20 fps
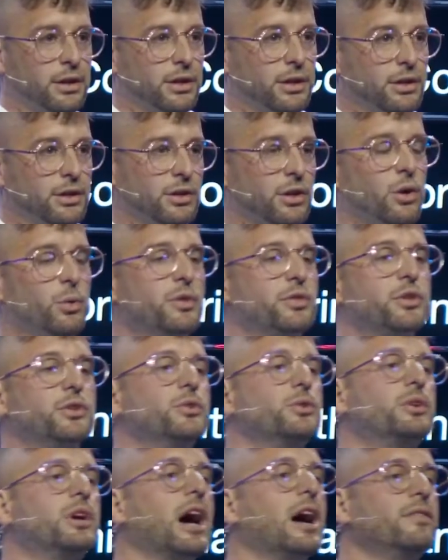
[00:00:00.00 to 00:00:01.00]
You know what the
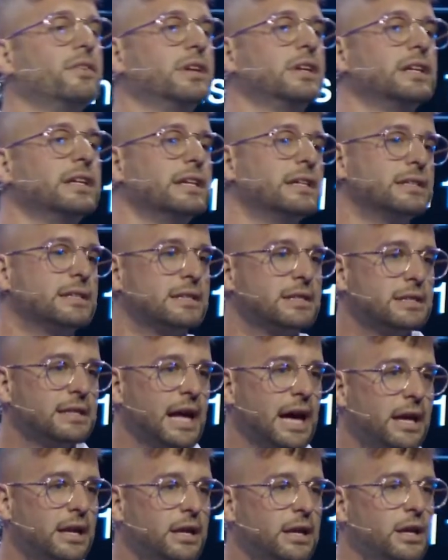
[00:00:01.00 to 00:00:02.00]
new covenant is
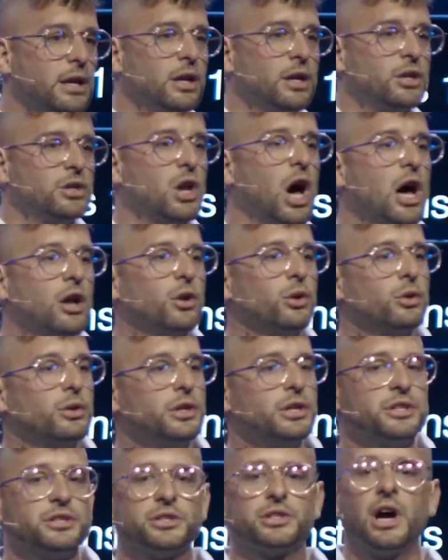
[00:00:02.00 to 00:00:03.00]
that not
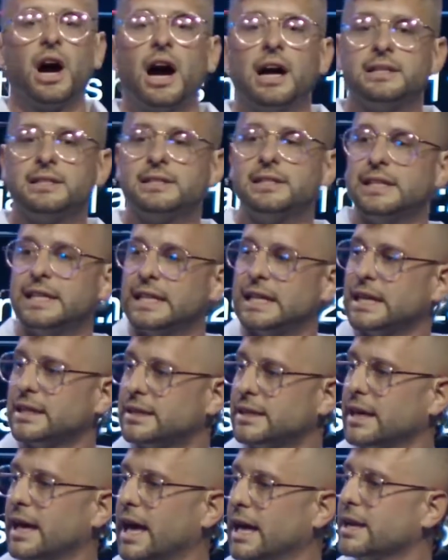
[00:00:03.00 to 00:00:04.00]
only is God sitting
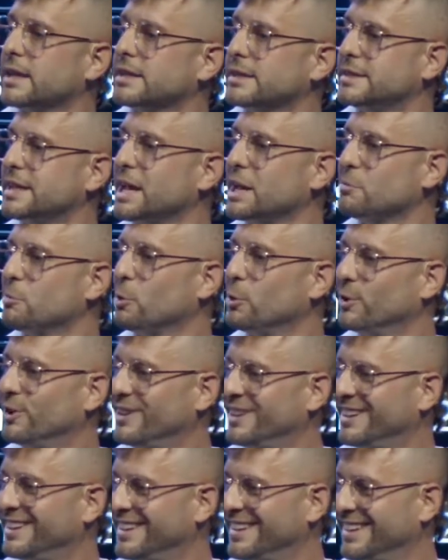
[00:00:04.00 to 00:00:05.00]
at the head of the table,
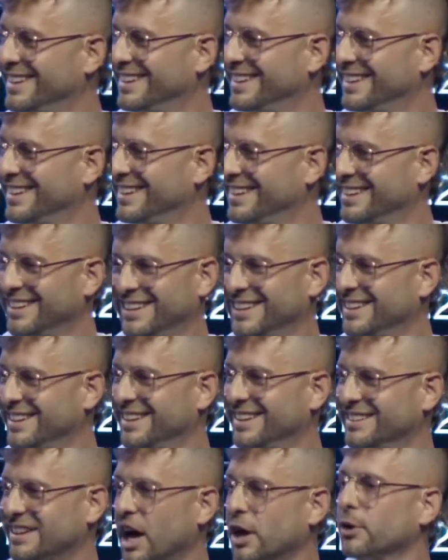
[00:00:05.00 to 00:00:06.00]

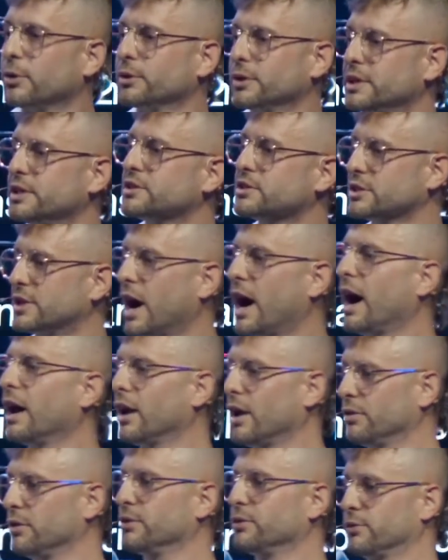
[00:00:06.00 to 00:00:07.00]
not only is God
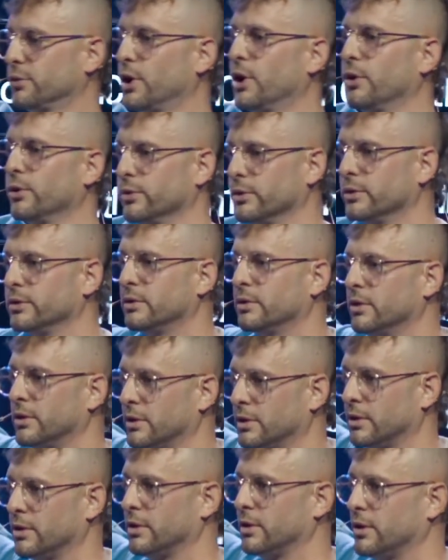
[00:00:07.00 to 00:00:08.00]
on the throne,
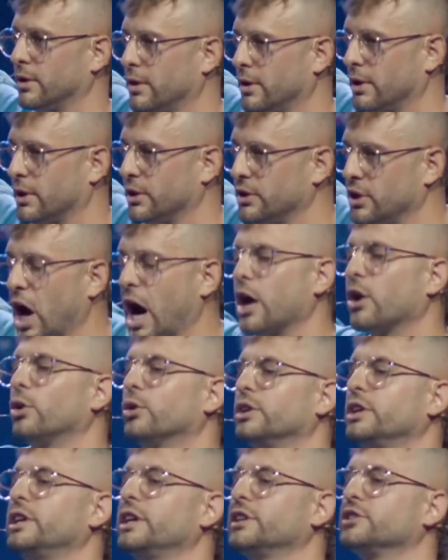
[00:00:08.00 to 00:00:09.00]
not
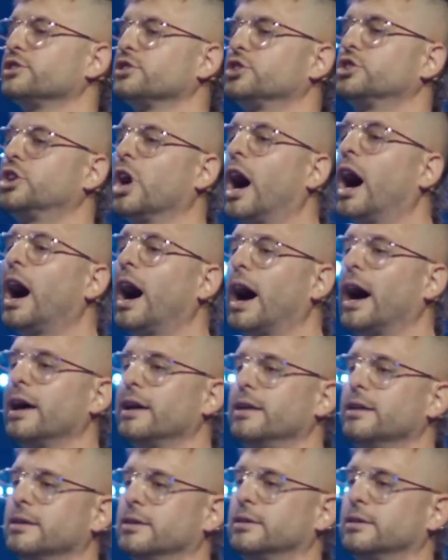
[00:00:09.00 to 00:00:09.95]
only has God